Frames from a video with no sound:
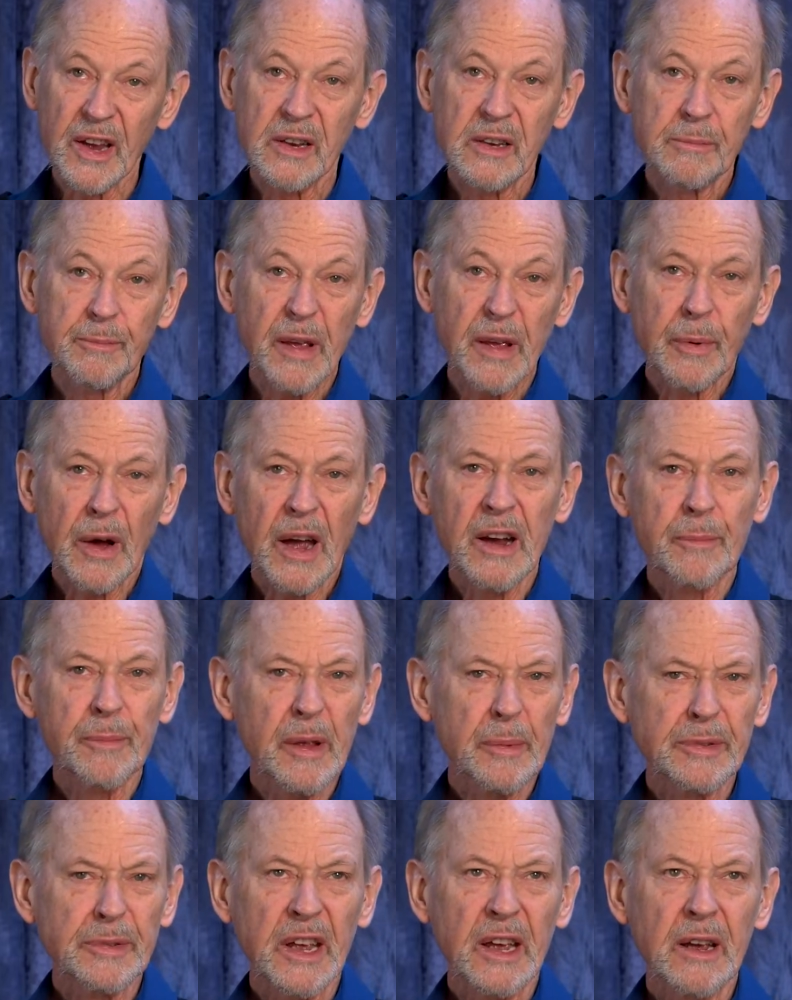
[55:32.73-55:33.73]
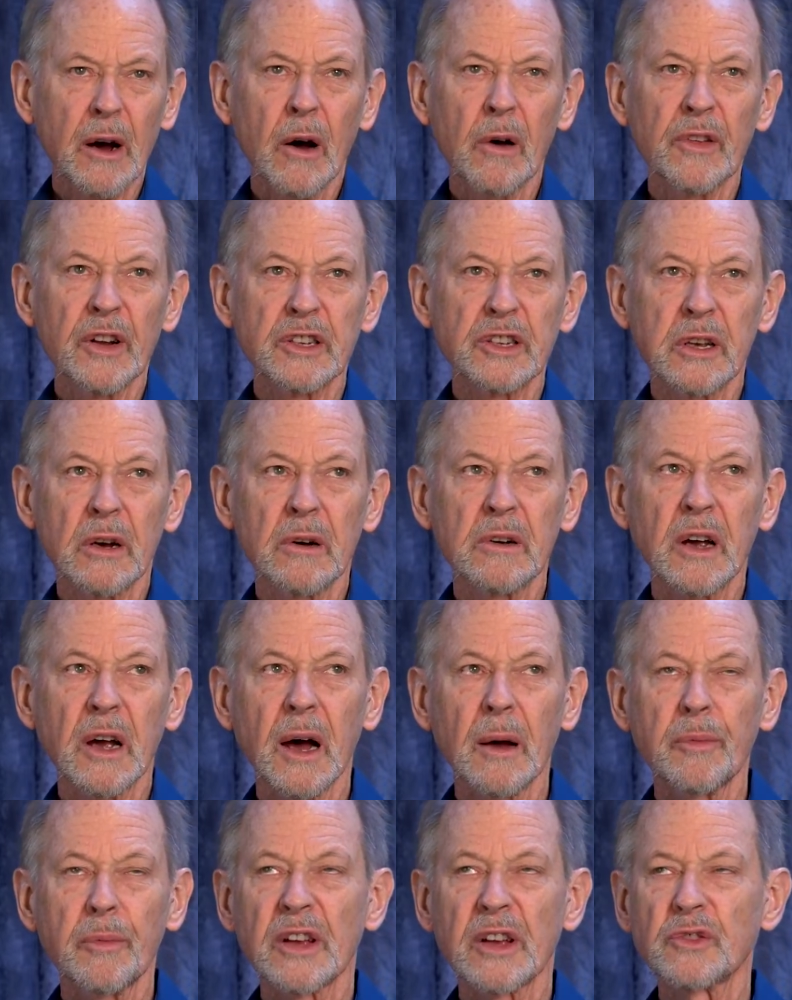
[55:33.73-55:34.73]
So we think, I hear people say, oh,
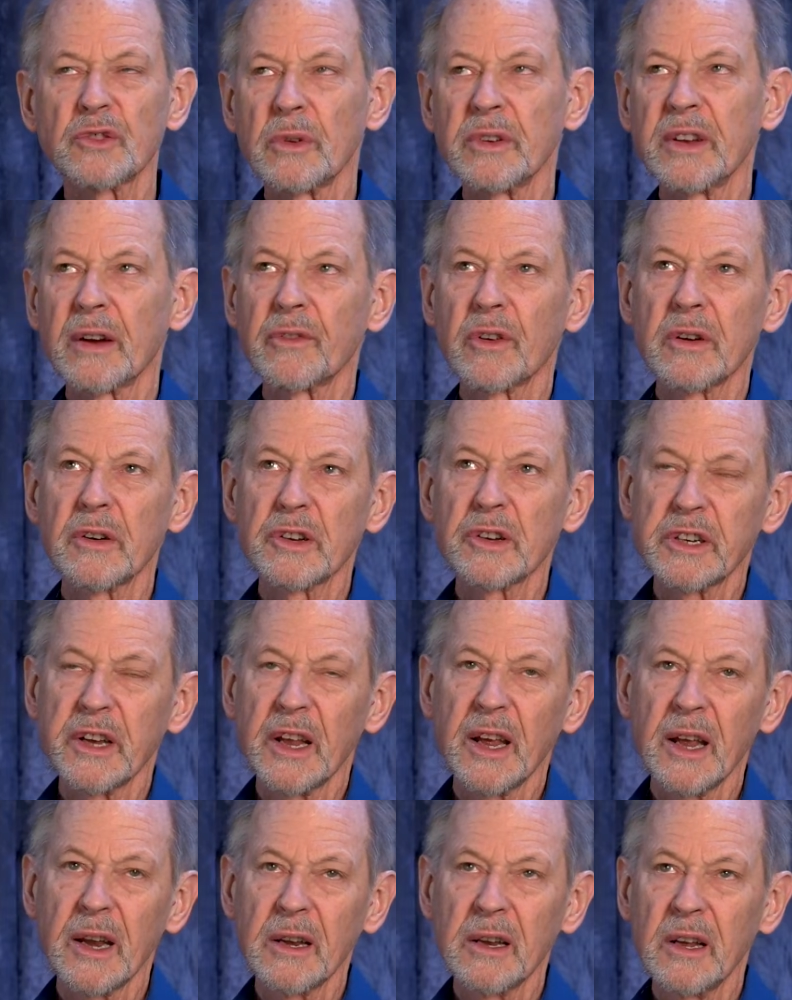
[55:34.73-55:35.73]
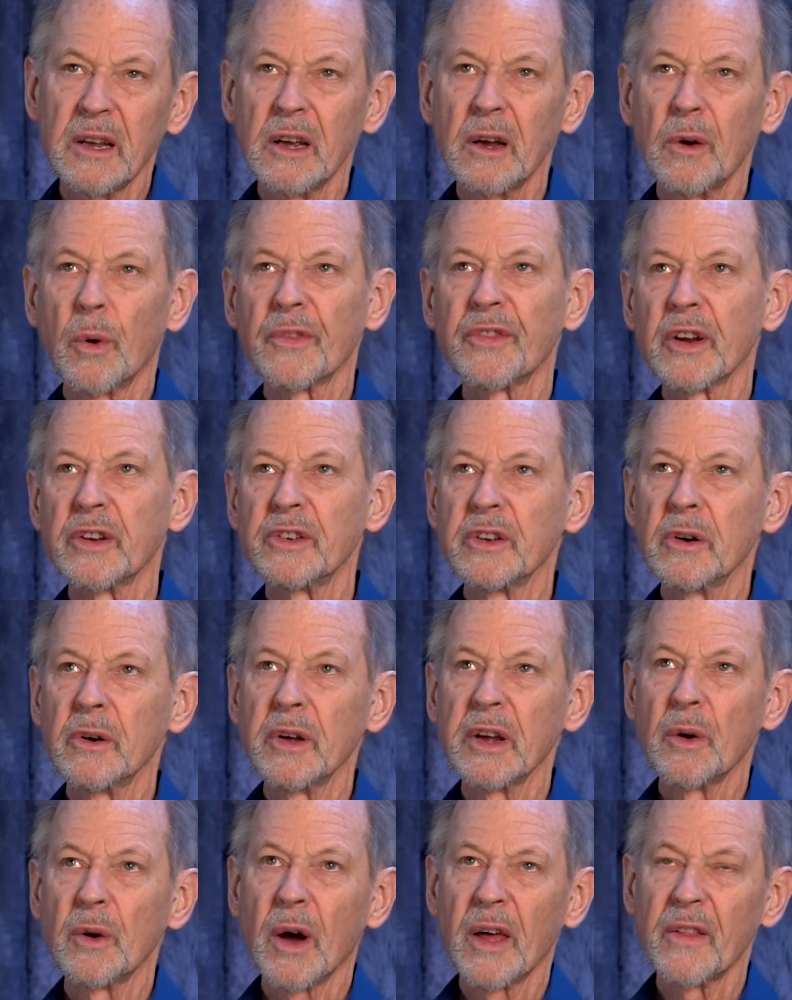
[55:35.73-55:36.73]
they're so complex, we'll never understand
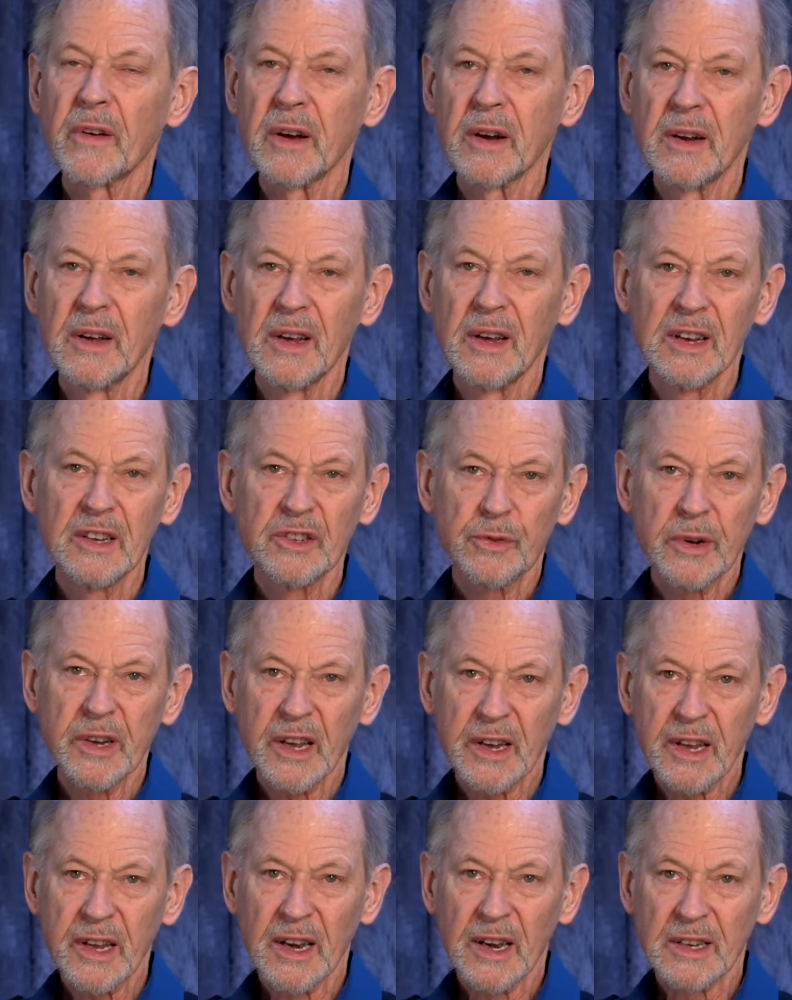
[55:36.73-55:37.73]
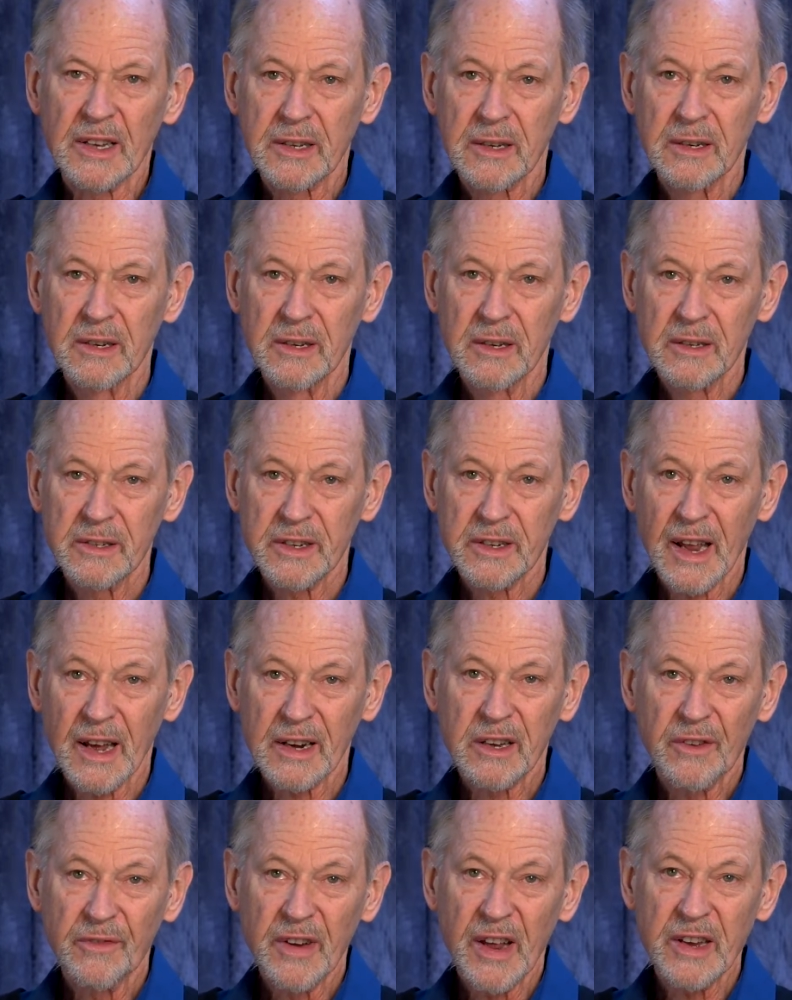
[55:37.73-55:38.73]
what they're doing, why they're here. It's ridiculous.
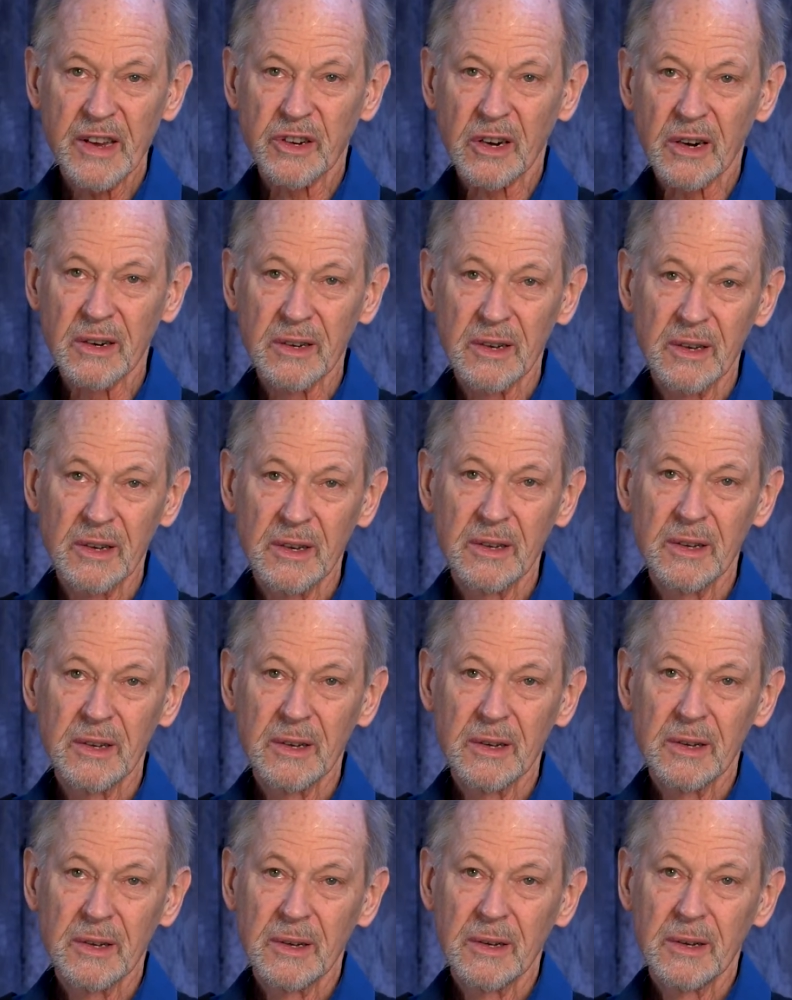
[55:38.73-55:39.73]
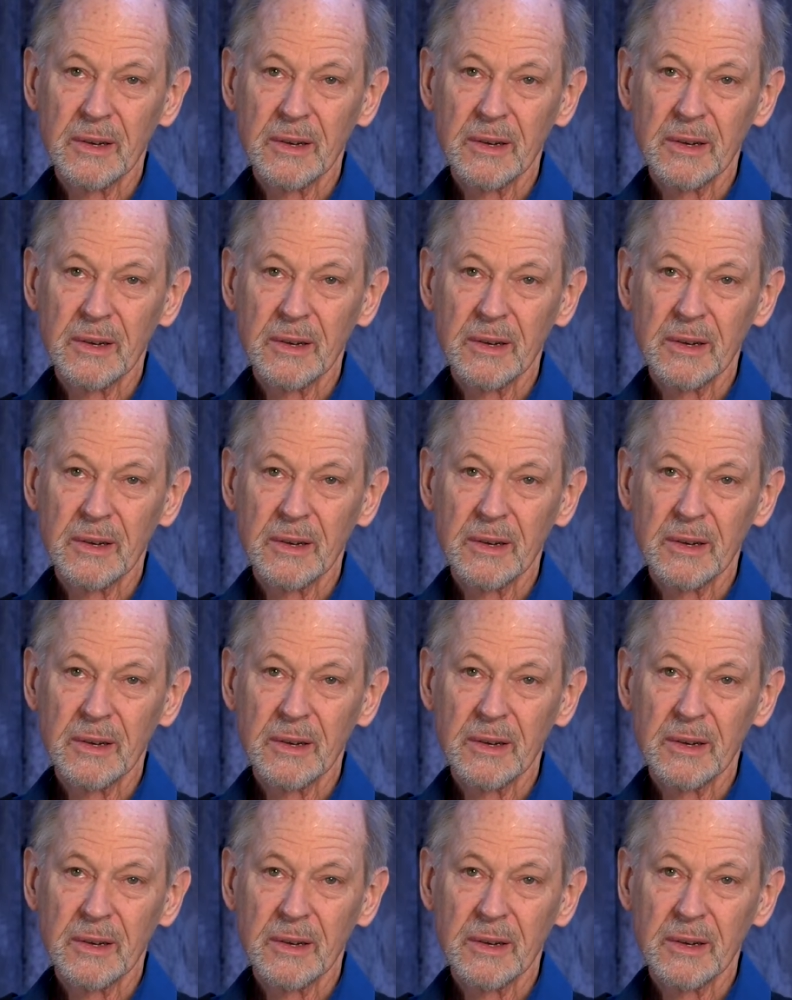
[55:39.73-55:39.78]
It's an act of nature.